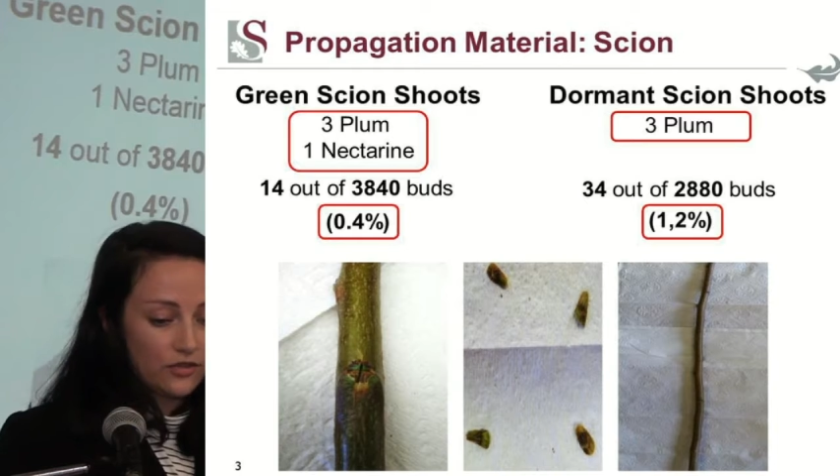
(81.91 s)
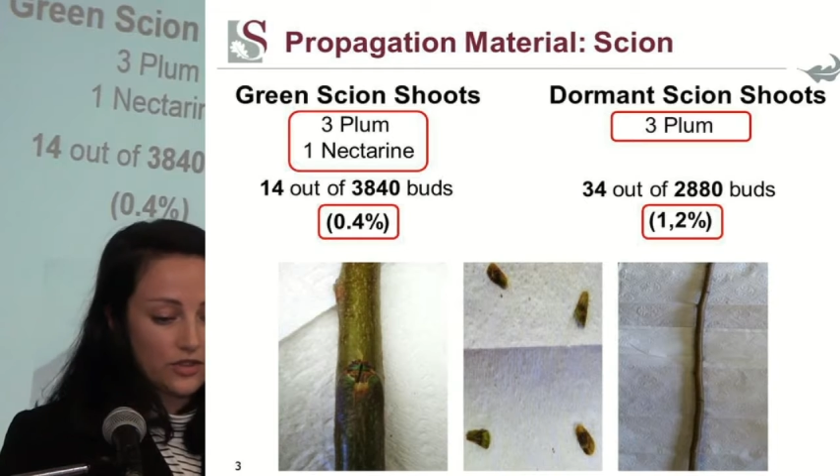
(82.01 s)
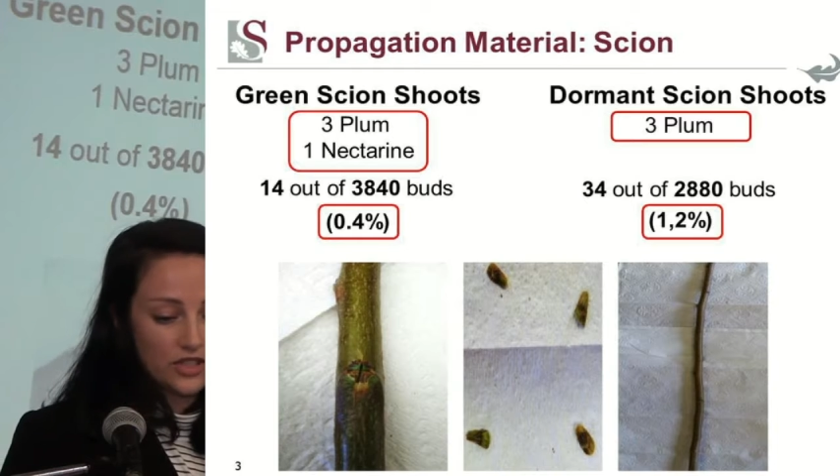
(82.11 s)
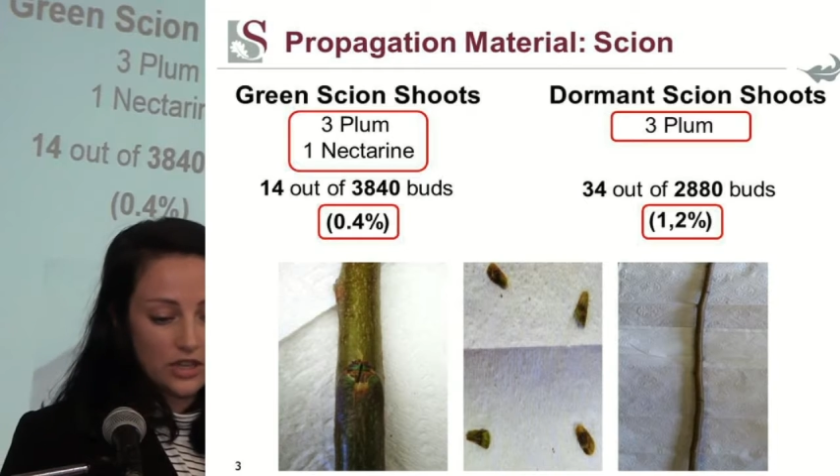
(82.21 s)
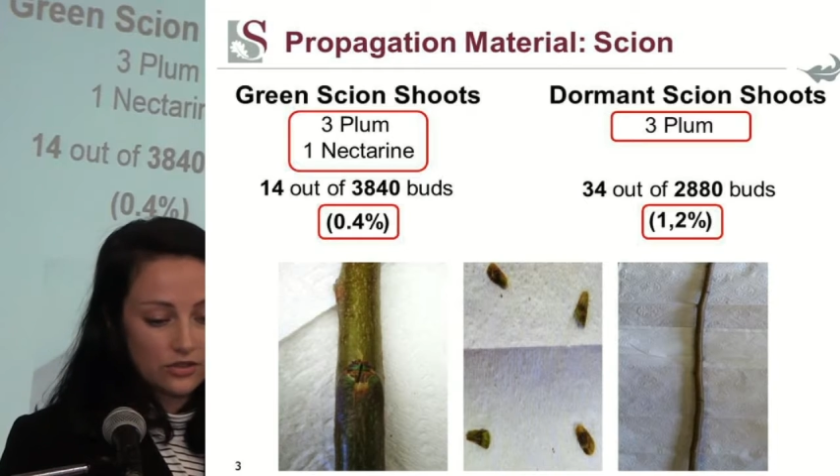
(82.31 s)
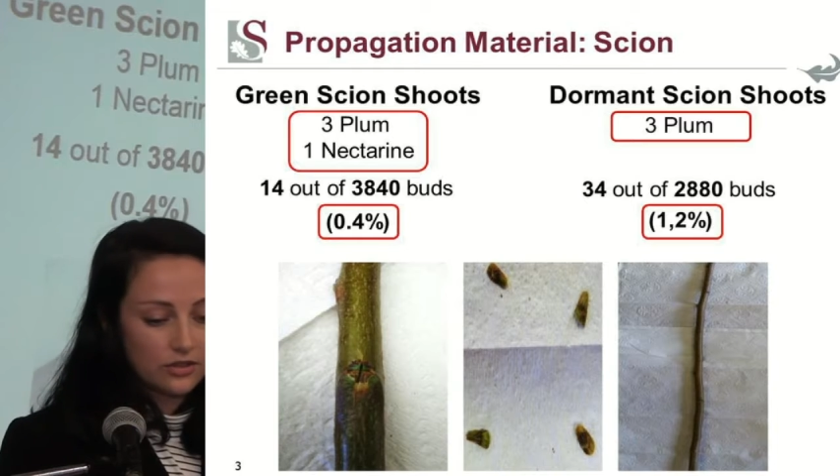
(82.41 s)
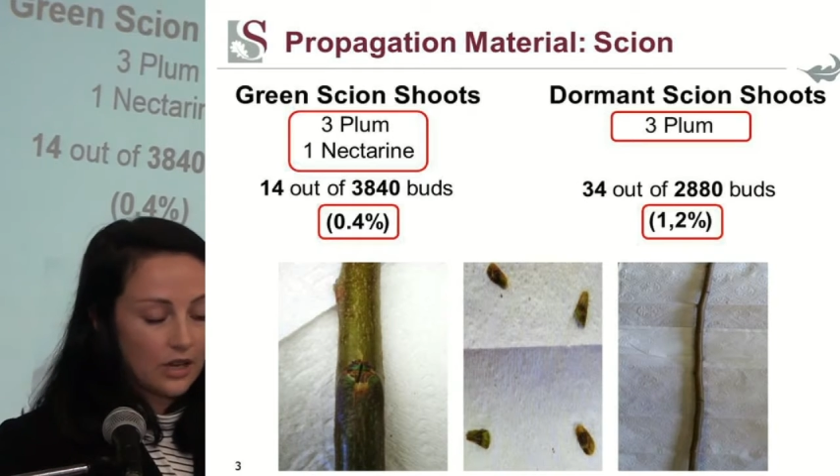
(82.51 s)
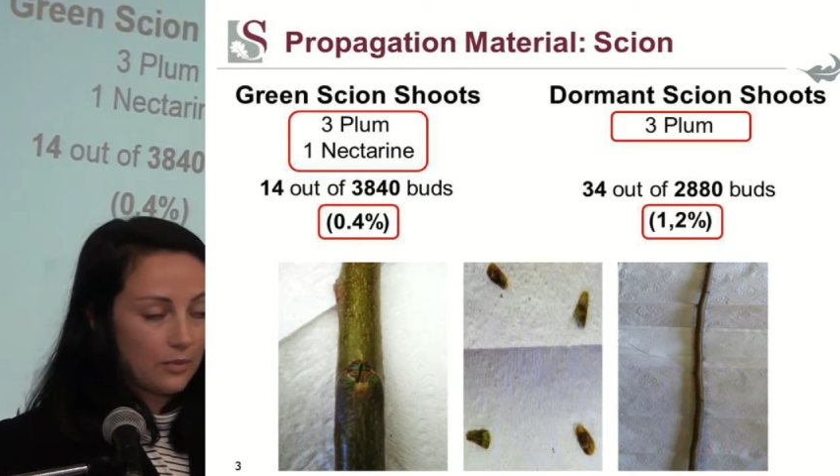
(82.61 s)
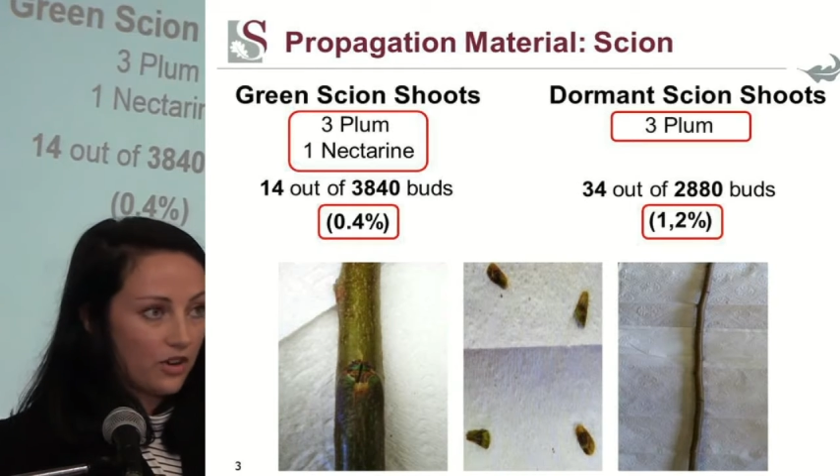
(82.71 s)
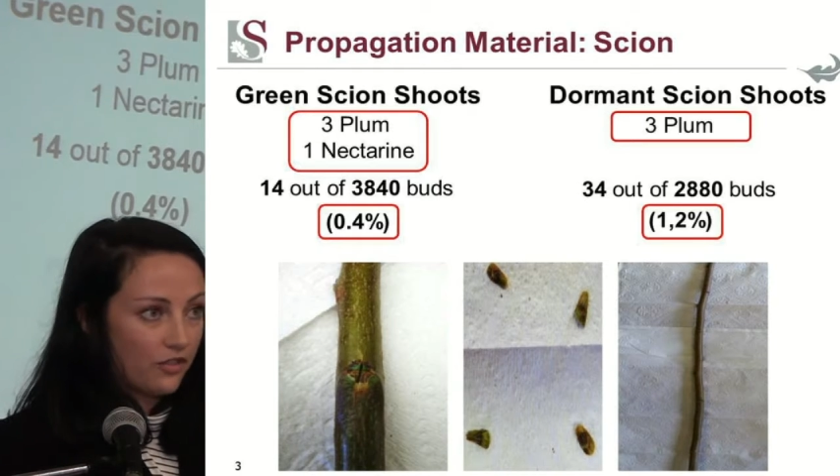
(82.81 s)
of the total
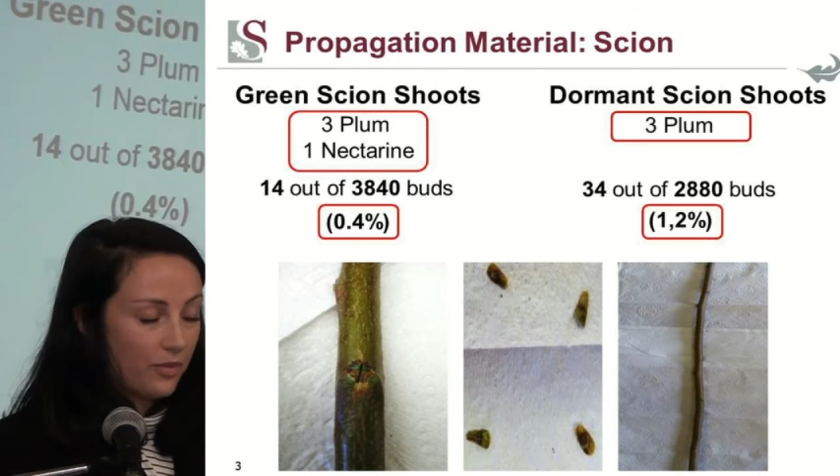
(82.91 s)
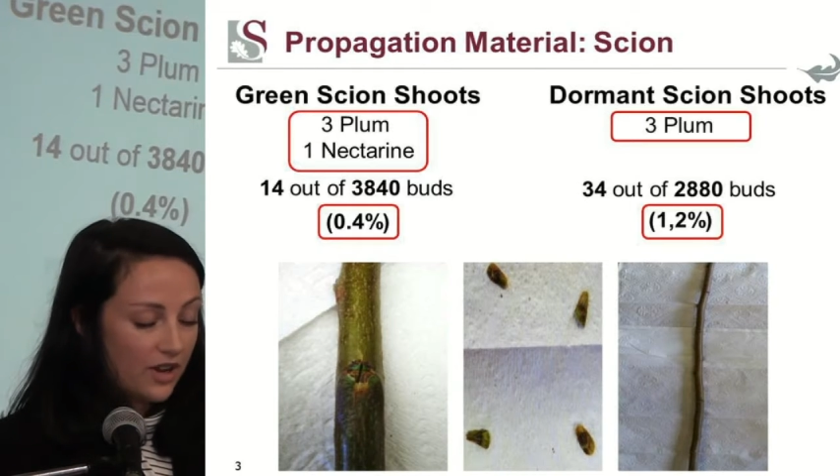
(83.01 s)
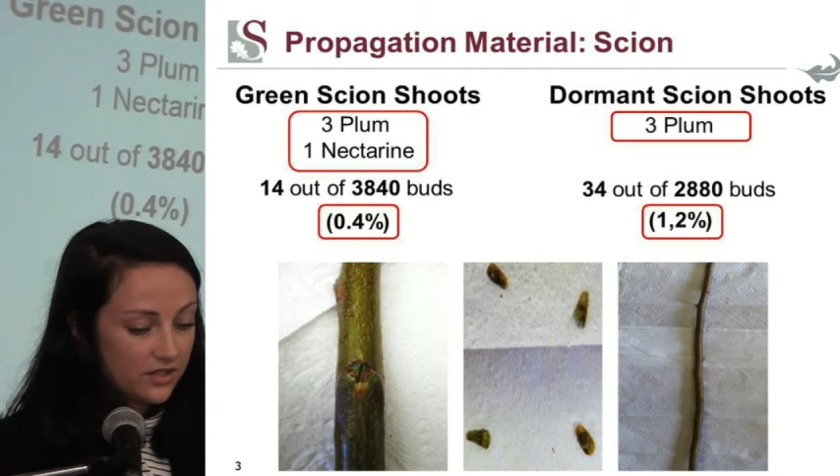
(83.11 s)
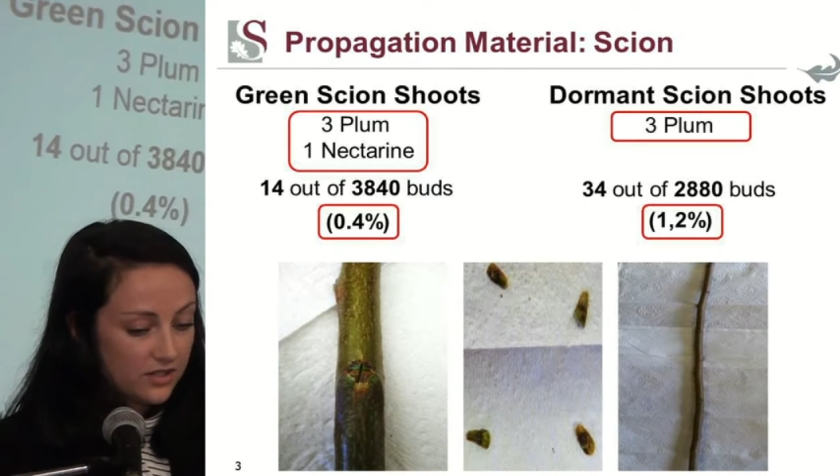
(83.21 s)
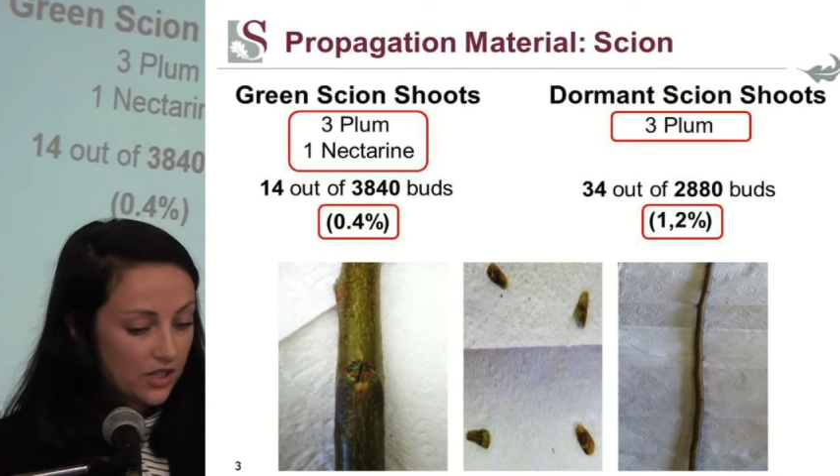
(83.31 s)
number of buds,